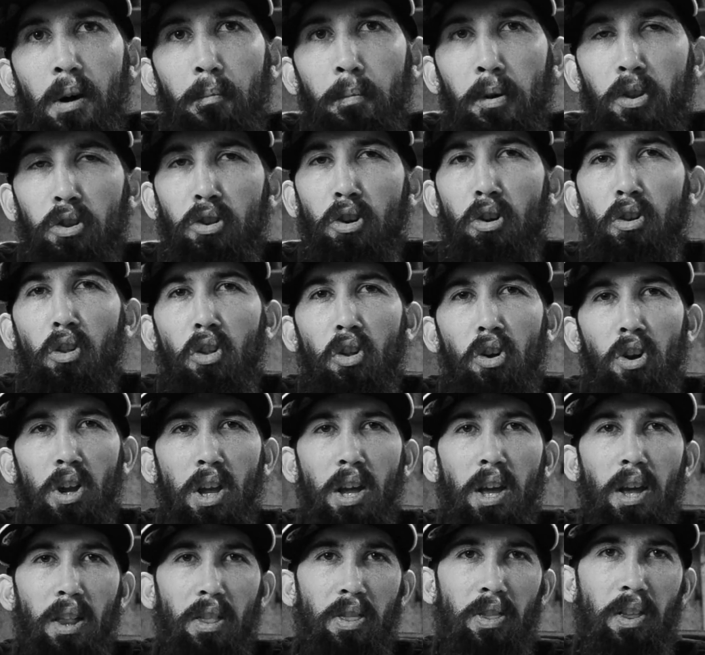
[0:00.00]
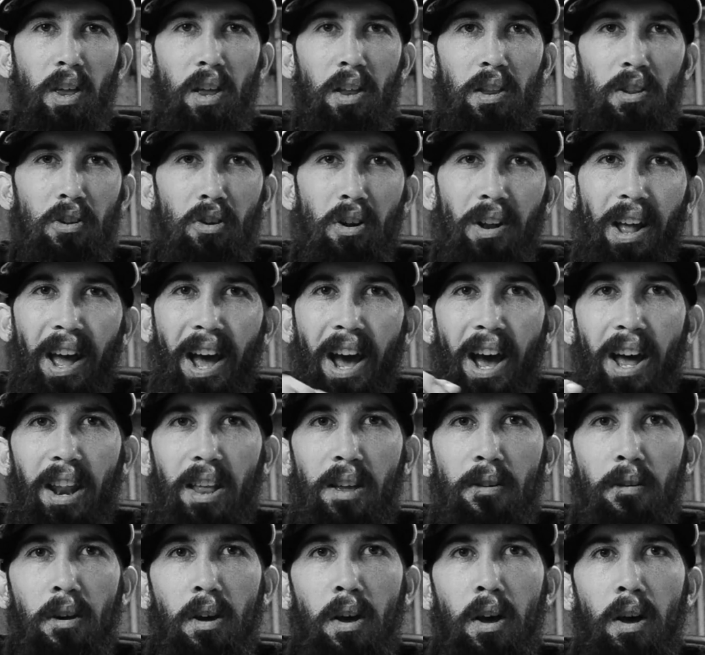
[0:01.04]
But start looking at things. Start
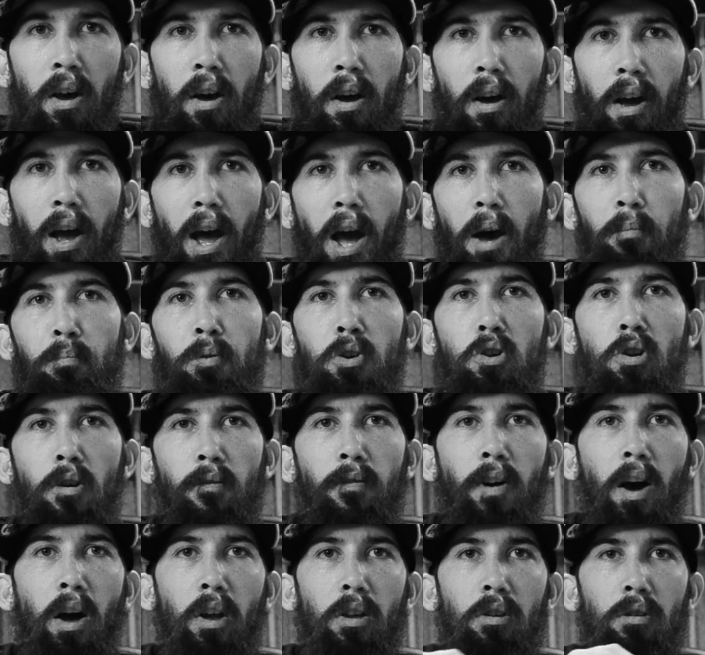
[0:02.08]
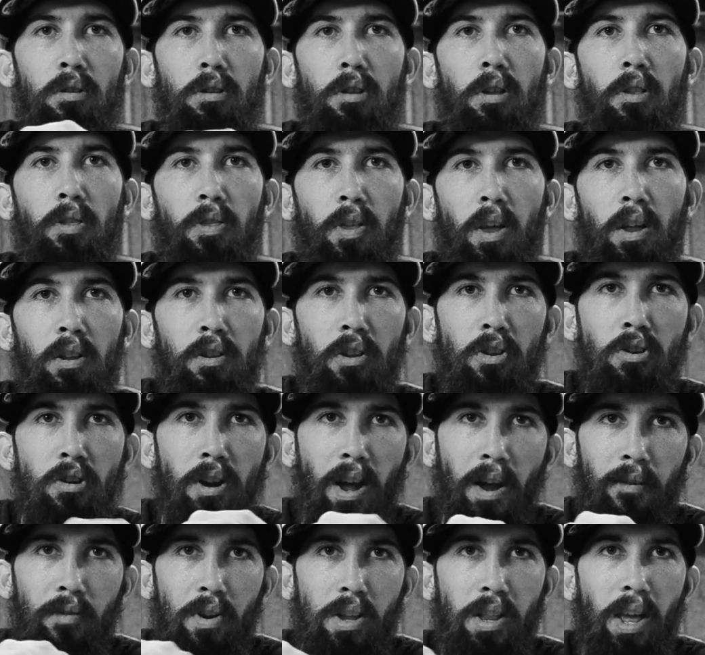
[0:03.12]
adding aperture values to things in your
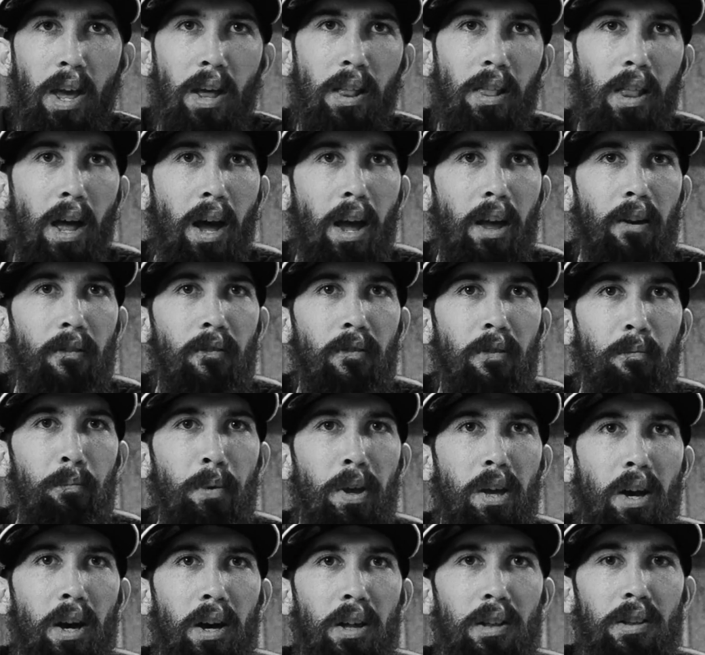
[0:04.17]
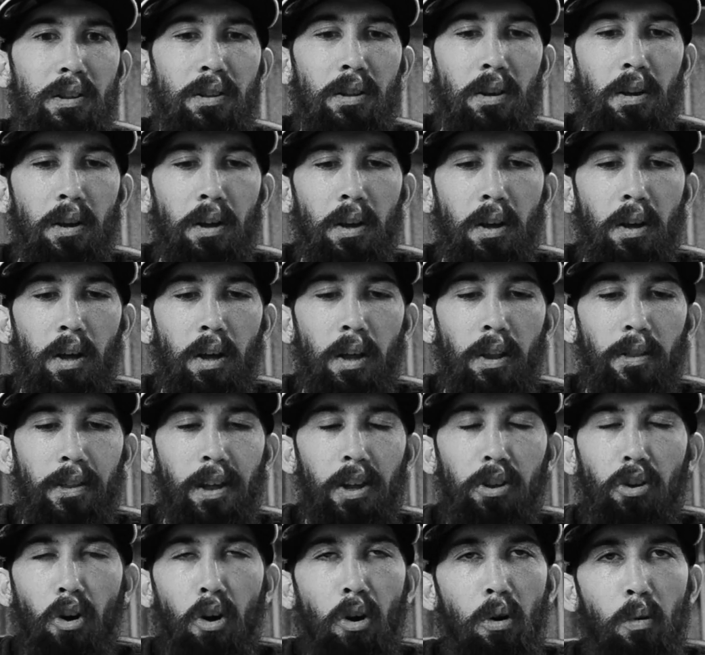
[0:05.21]
everyday life, because
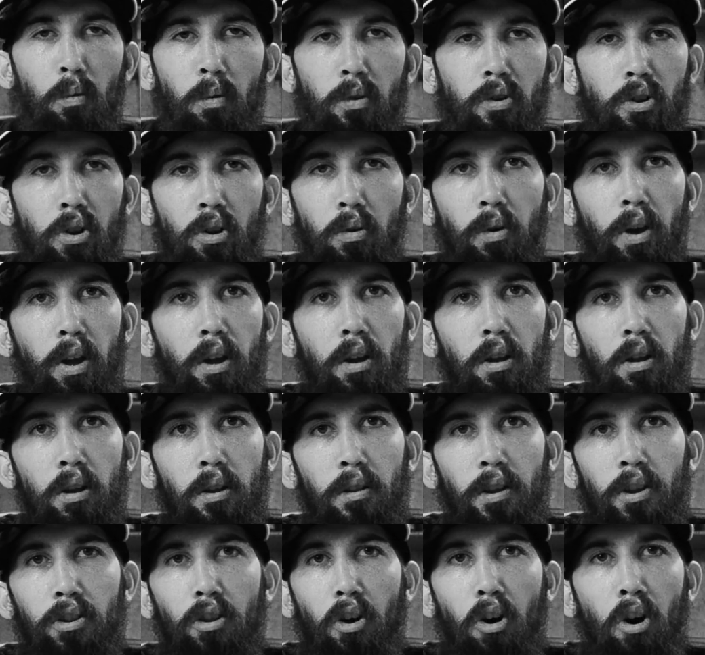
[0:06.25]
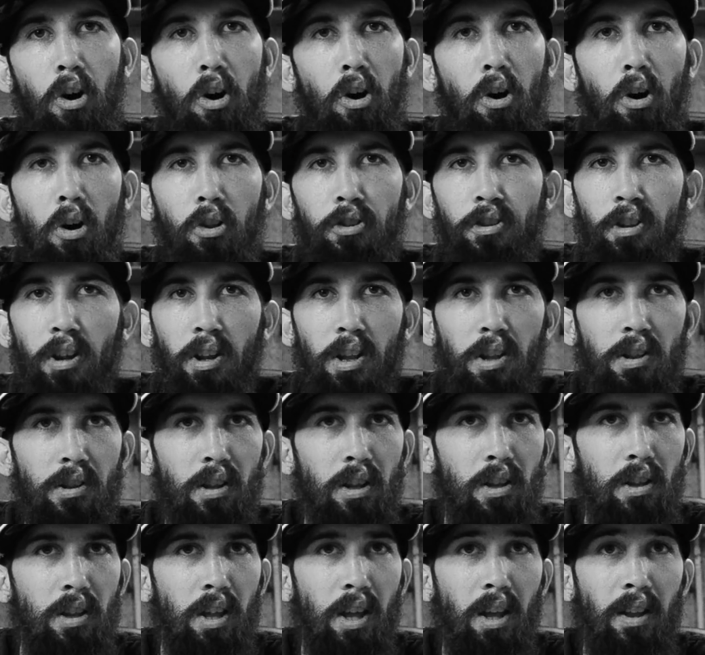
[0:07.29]
that's all we're doing. That's all sunny
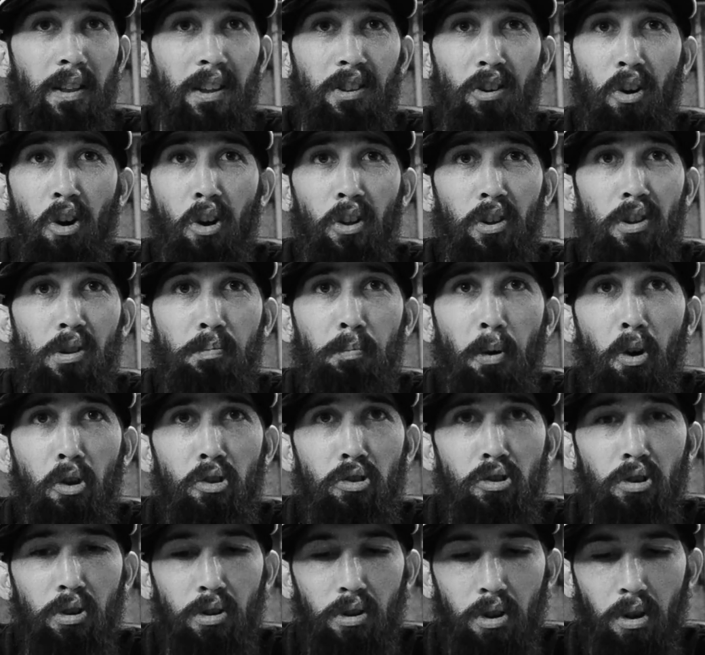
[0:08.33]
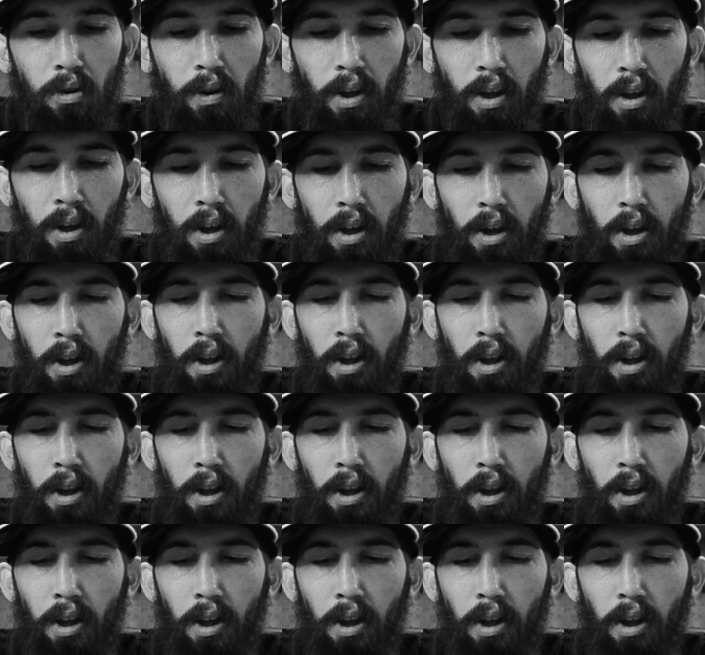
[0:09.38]
16. That's all exposure is doing.